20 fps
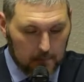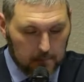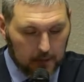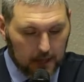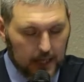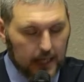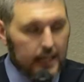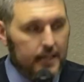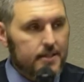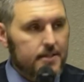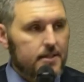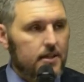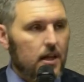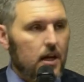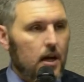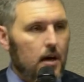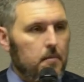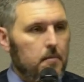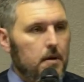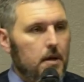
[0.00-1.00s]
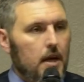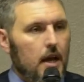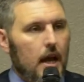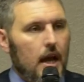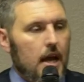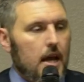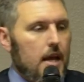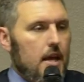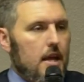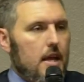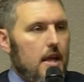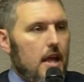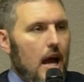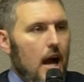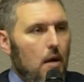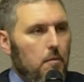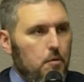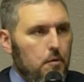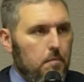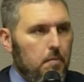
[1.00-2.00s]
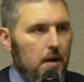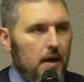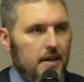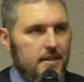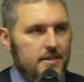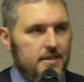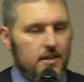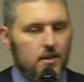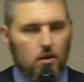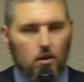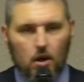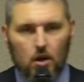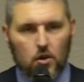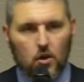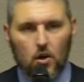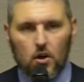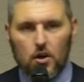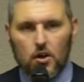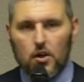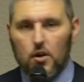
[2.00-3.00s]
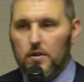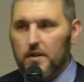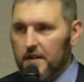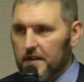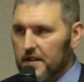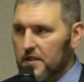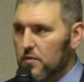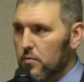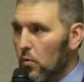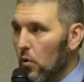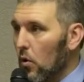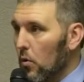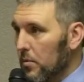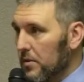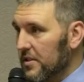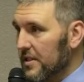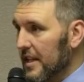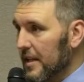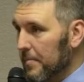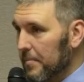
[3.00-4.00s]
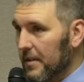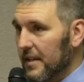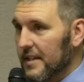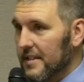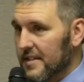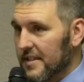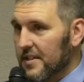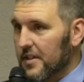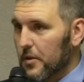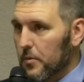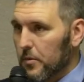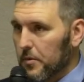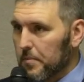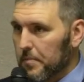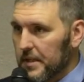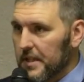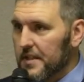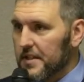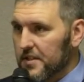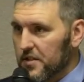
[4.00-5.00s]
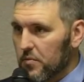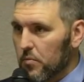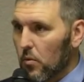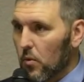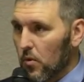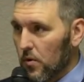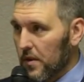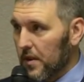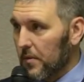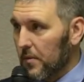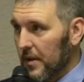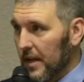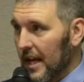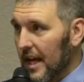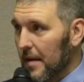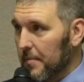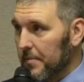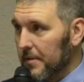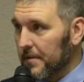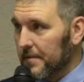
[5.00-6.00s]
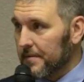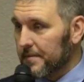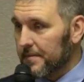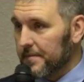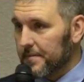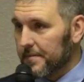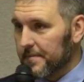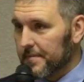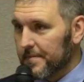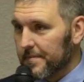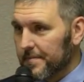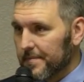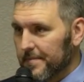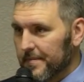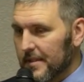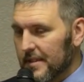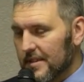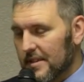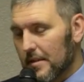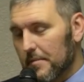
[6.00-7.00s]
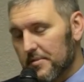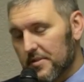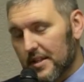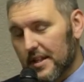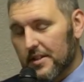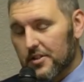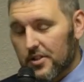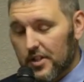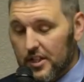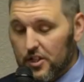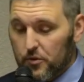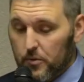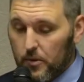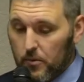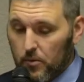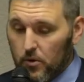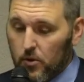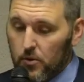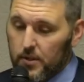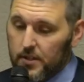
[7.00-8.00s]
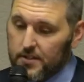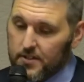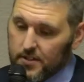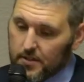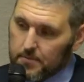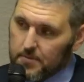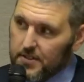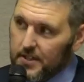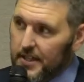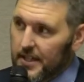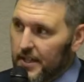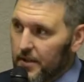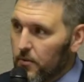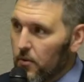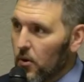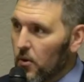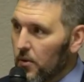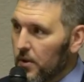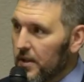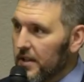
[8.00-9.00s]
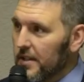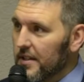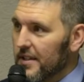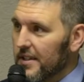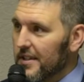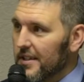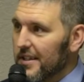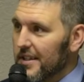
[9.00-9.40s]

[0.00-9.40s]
But Islam, it, eh, Albert Pike said long ago that this war would take place, that there would be this war that would happen. Some say a Jesuit wrote it, some say he wrote it.